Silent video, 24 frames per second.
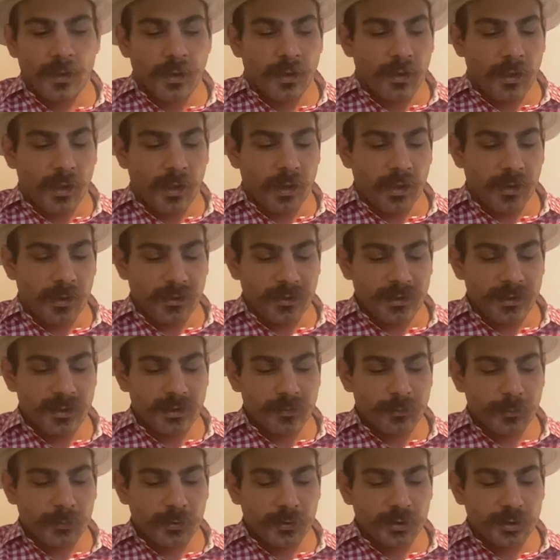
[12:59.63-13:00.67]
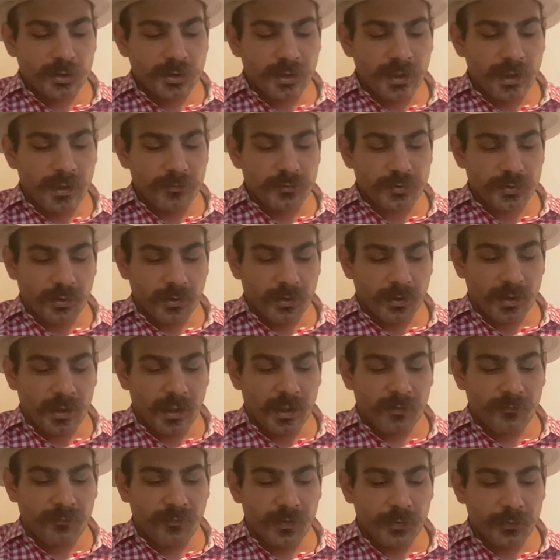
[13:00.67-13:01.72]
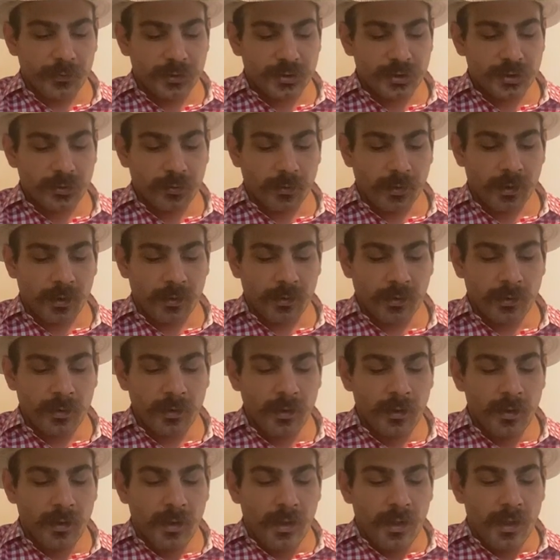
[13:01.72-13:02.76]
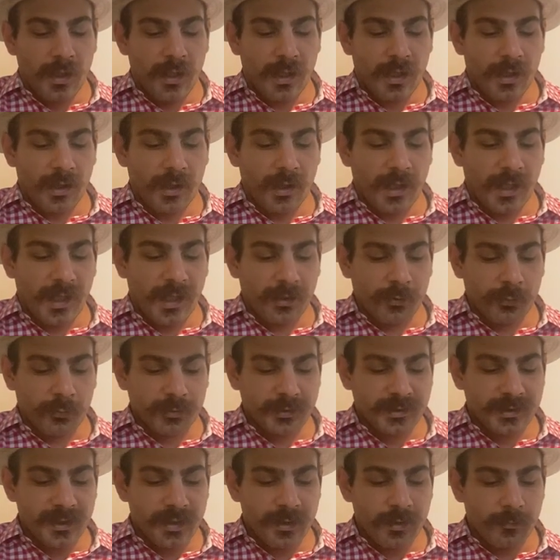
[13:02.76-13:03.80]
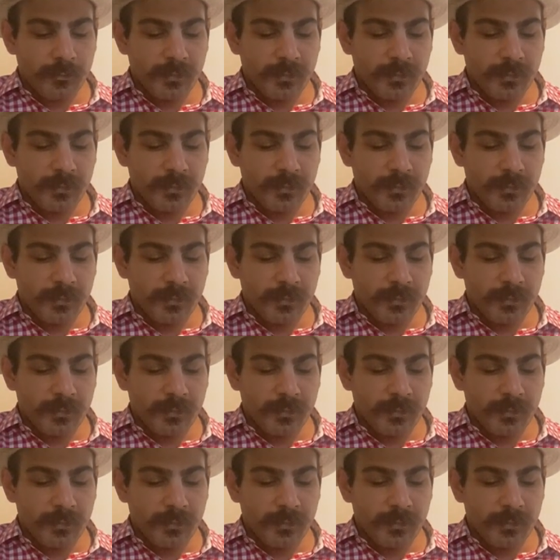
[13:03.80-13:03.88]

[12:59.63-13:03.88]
Uh, these spur shelves are not very strong. Uh, I don't see them